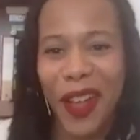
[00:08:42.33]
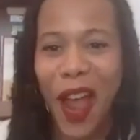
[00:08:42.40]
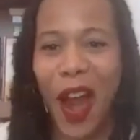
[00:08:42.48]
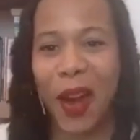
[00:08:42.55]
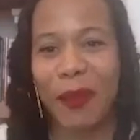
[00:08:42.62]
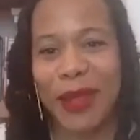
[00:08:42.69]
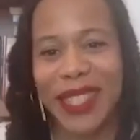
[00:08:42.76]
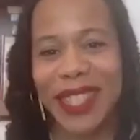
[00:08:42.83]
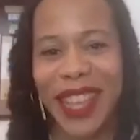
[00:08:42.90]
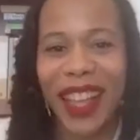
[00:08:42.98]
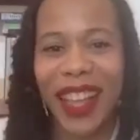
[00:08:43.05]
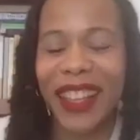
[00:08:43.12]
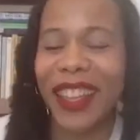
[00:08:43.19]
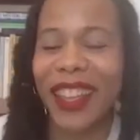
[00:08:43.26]
our
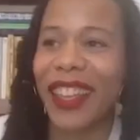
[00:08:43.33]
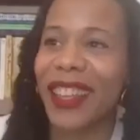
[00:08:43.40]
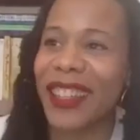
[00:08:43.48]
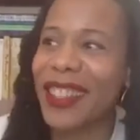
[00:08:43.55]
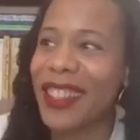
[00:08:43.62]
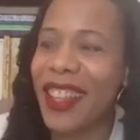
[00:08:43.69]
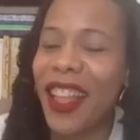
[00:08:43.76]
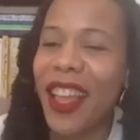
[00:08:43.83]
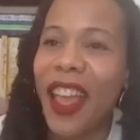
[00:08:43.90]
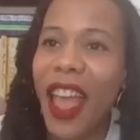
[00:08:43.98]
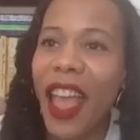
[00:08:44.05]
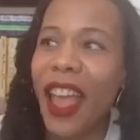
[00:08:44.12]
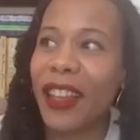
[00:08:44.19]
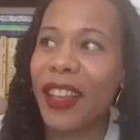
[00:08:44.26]
medallions.
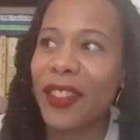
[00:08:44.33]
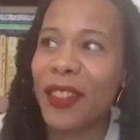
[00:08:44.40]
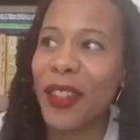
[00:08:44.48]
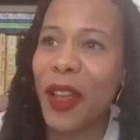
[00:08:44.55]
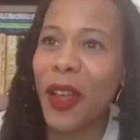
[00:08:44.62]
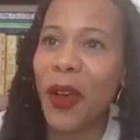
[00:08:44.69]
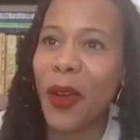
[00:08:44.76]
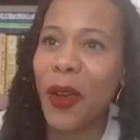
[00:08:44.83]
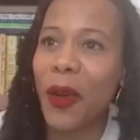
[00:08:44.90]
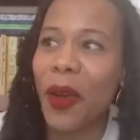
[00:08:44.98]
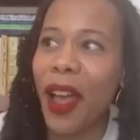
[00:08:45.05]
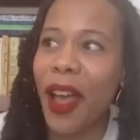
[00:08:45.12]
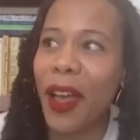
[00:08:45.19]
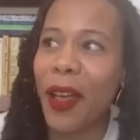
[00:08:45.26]
And so
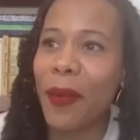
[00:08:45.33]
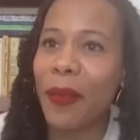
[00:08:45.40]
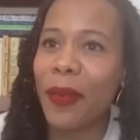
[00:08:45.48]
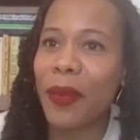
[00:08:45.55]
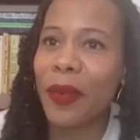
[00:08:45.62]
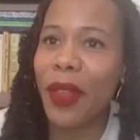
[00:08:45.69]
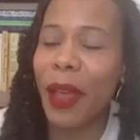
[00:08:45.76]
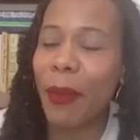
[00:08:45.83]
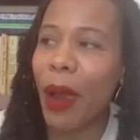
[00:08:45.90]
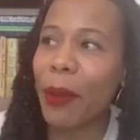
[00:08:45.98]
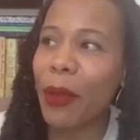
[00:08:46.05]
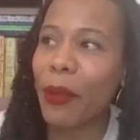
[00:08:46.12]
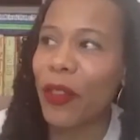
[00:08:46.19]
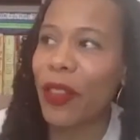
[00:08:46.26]
I
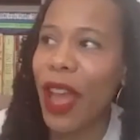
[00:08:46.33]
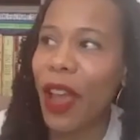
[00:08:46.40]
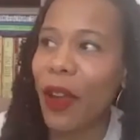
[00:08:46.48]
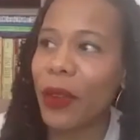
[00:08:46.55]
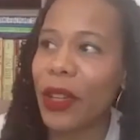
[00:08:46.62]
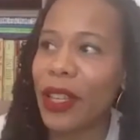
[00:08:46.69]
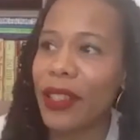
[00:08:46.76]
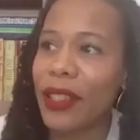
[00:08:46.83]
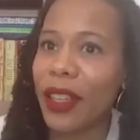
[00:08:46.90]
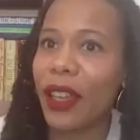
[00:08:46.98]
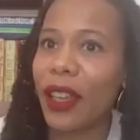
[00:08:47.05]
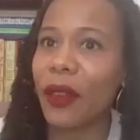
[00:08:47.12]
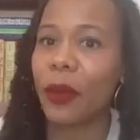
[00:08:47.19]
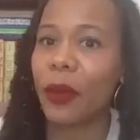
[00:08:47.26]
probably, for that
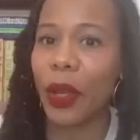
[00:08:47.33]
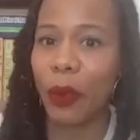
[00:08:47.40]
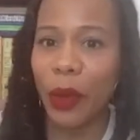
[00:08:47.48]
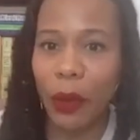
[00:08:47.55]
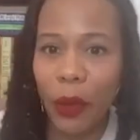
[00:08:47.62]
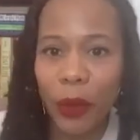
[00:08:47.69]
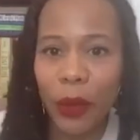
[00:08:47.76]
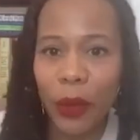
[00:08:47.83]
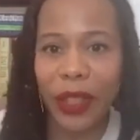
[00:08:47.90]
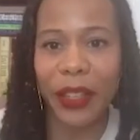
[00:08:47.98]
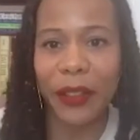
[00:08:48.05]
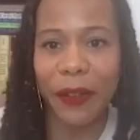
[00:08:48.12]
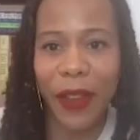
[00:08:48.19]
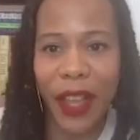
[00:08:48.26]
reason, like, we were
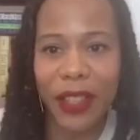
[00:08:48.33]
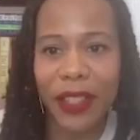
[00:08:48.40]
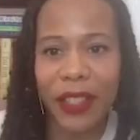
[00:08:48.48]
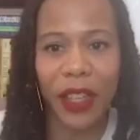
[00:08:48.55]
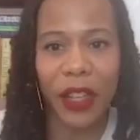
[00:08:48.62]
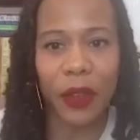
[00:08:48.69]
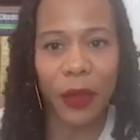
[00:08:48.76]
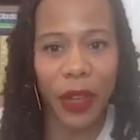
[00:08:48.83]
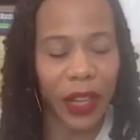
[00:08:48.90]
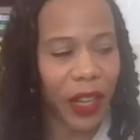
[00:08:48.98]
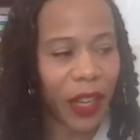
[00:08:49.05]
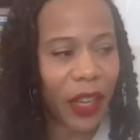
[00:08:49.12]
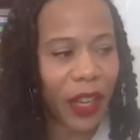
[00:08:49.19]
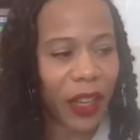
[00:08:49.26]
really invested in
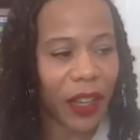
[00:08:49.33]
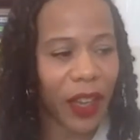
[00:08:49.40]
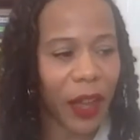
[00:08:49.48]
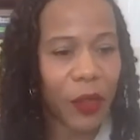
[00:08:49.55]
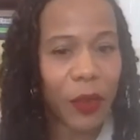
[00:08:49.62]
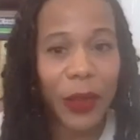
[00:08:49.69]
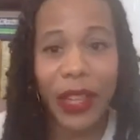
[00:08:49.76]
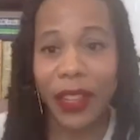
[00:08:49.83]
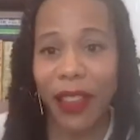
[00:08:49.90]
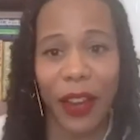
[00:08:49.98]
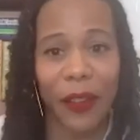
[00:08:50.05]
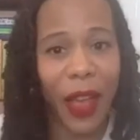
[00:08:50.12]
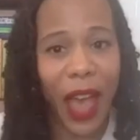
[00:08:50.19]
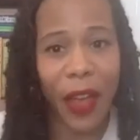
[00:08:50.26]
reading. I was reading a
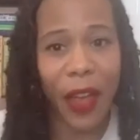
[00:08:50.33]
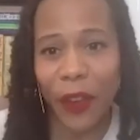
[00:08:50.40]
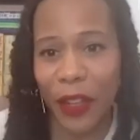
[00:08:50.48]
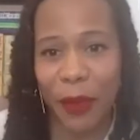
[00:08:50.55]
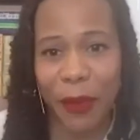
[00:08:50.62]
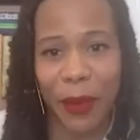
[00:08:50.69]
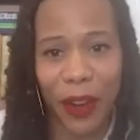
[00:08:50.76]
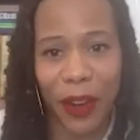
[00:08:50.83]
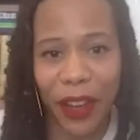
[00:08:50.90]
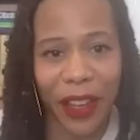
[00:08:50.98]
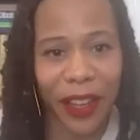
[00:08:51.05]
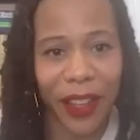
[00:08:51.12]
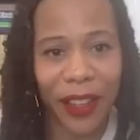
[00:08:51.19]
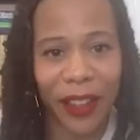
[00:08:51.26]
lot of
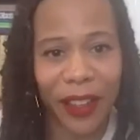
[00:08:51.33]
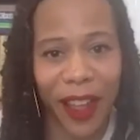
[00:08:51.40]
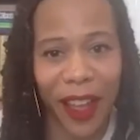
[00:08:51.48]
African-American